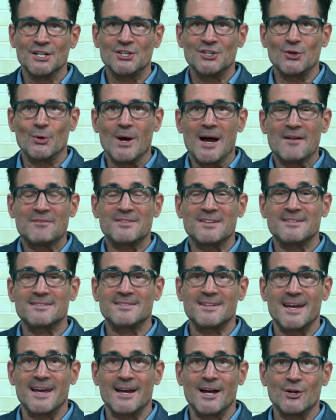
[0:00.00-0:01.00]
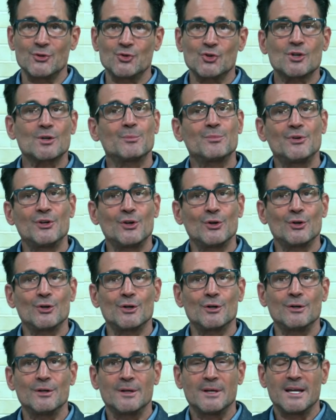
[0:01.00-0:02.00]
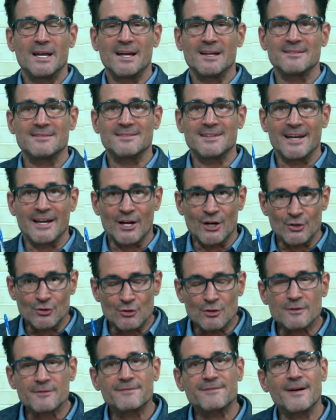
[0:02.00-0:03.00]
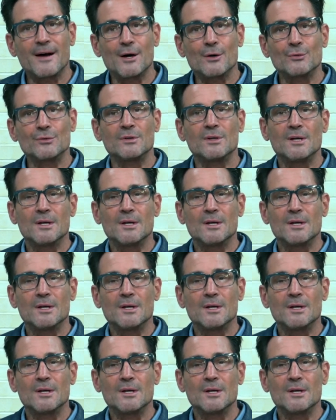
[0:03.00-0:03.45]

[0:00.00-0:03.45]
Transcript: you have to stay on your computer and stay on your phone.